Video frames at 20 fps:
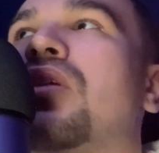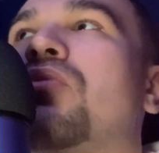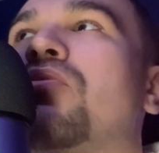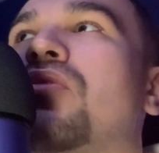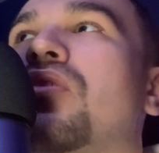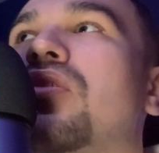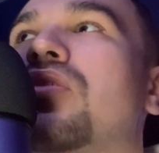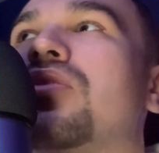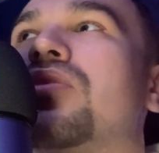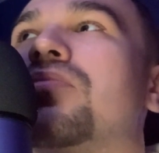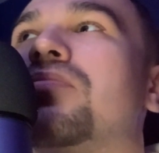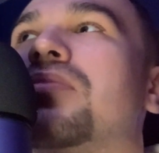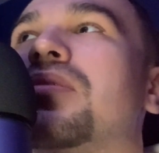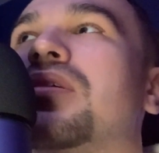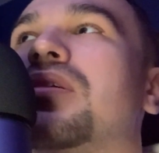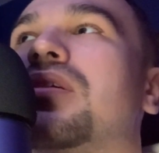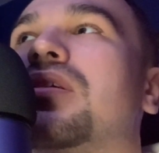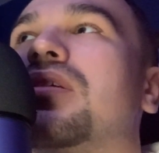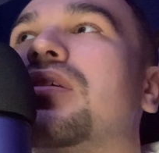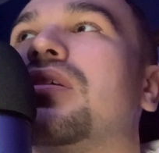Roach,
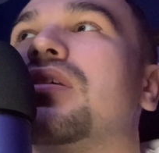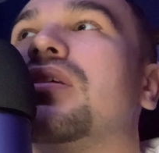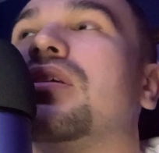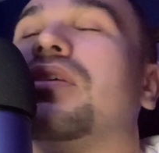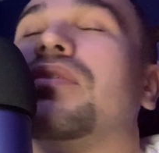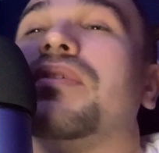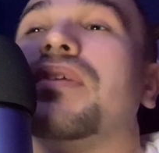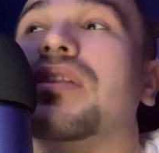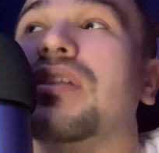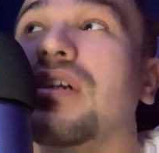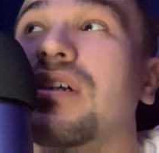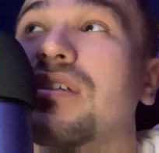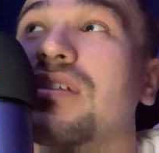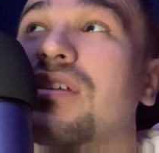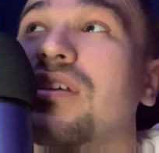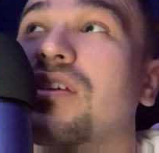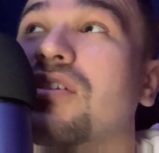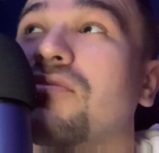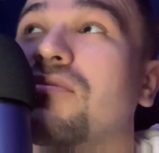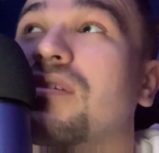but if he does
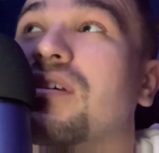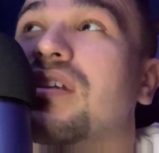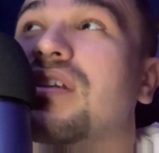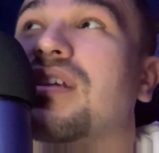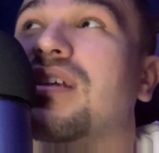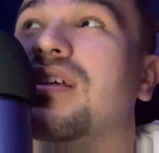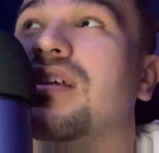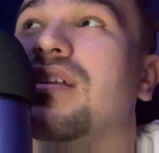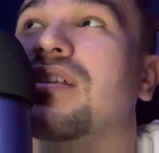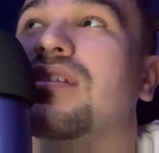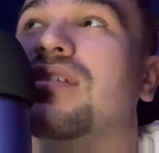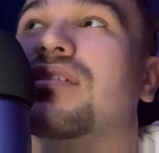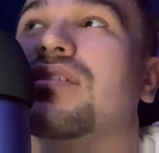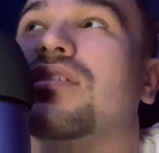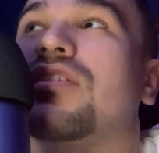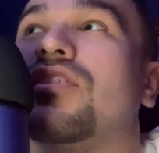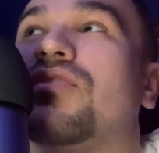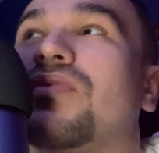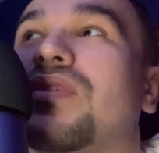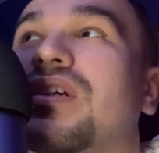get a win
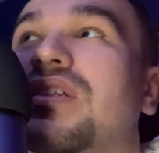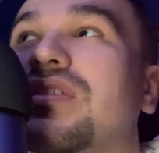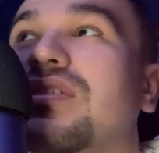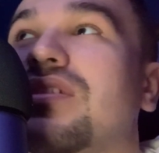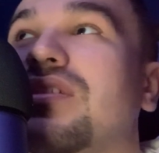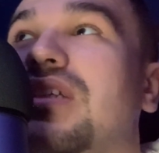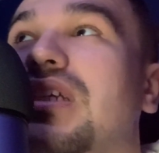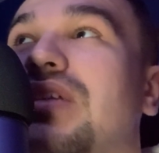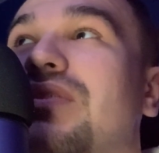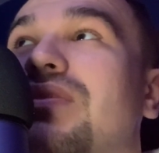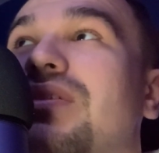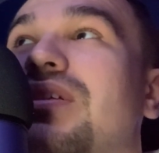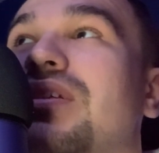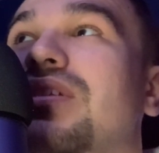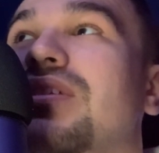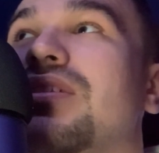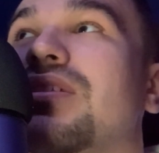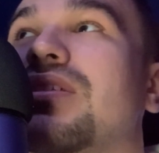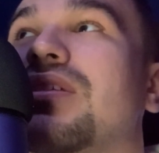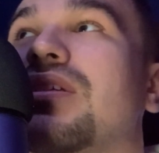against Gervonta
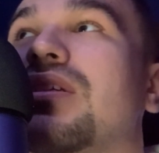Davis,